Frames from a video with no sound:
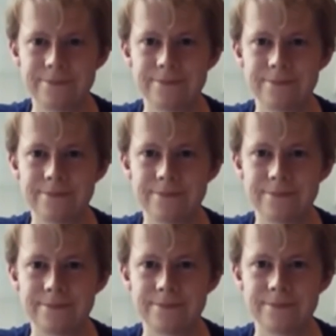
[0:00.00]

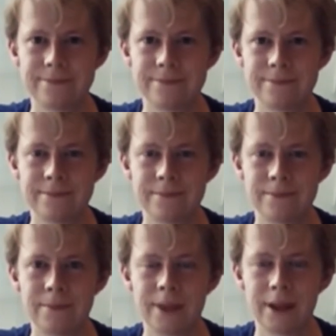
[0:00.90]

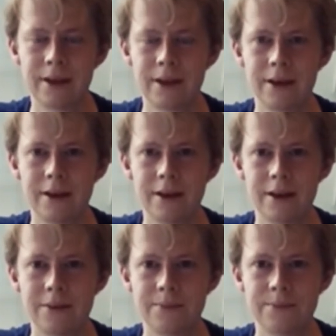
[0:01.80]

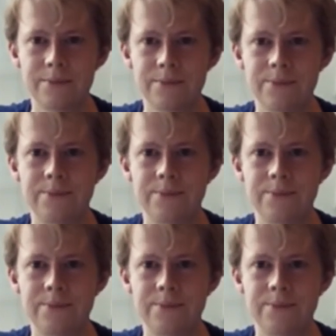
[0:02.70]
This person isn't speaking.